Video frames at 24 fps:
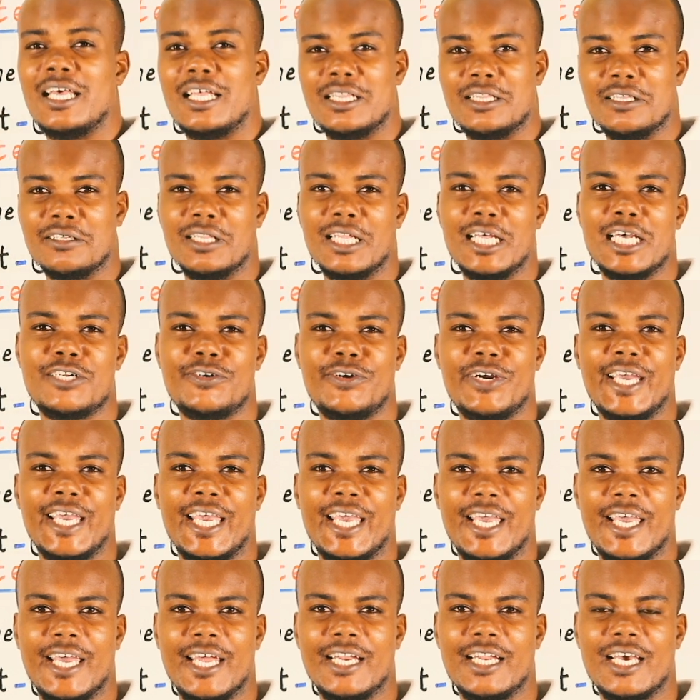the letter
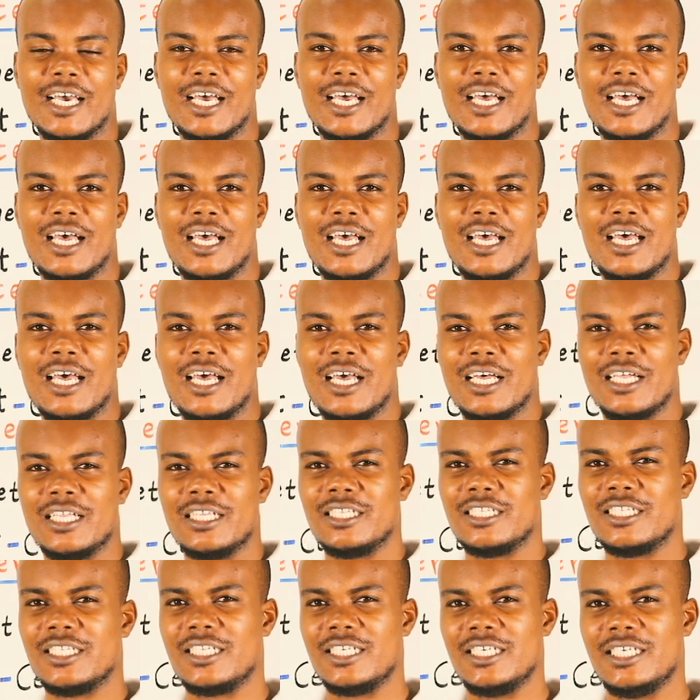N.
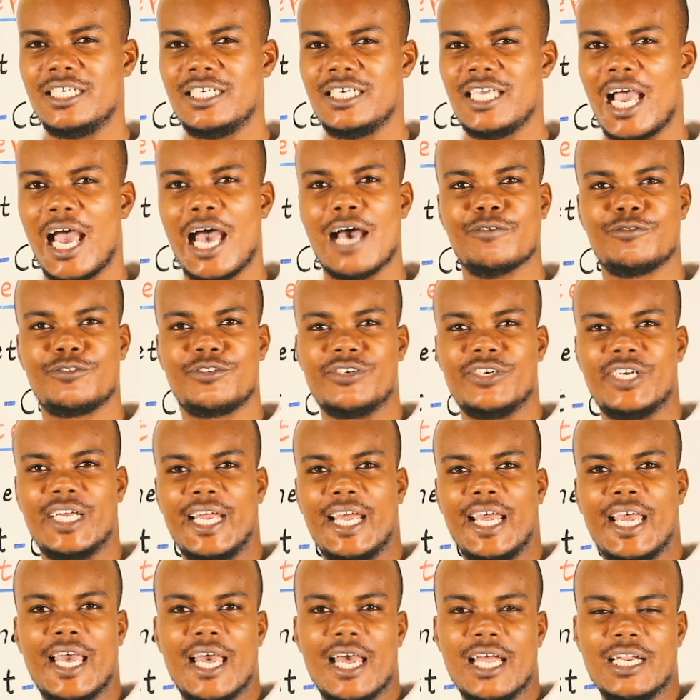T after
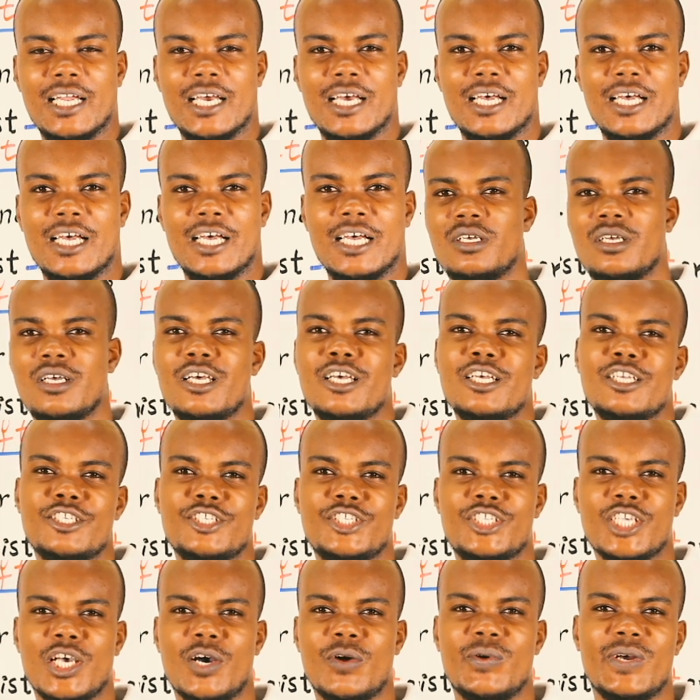N.
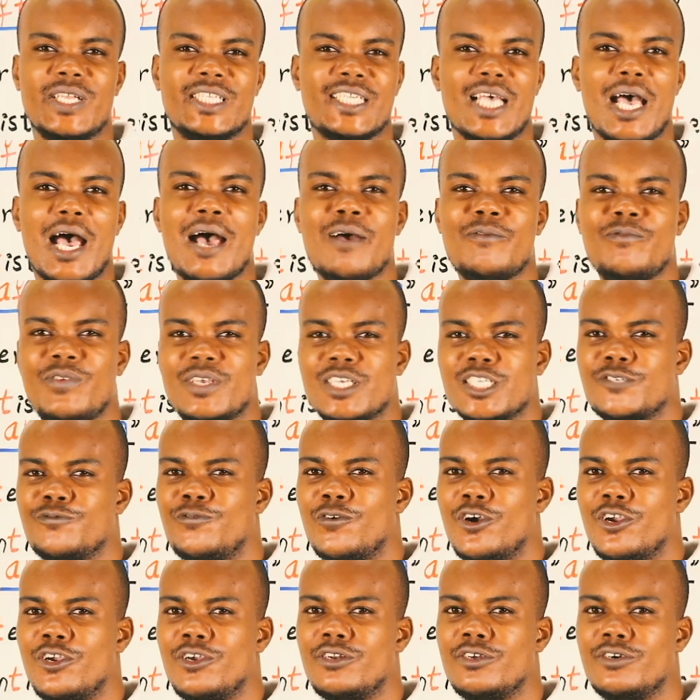So it's obvious
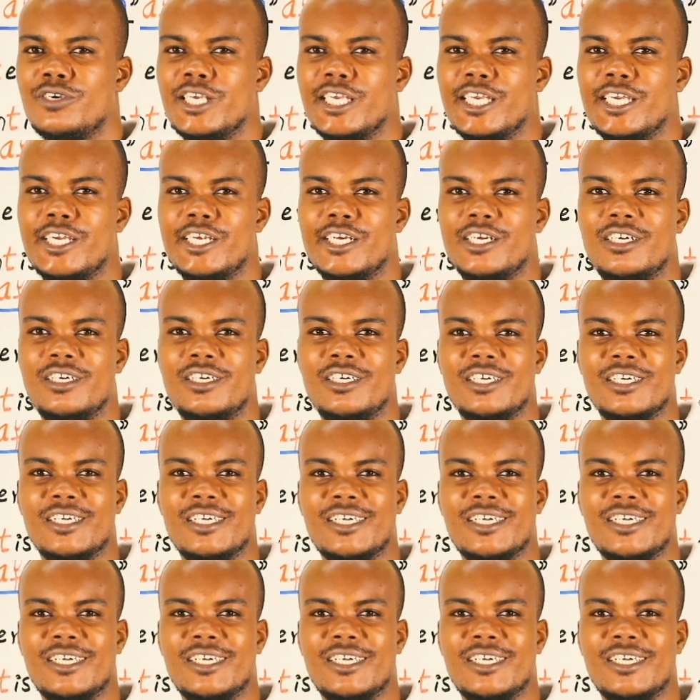for you to hear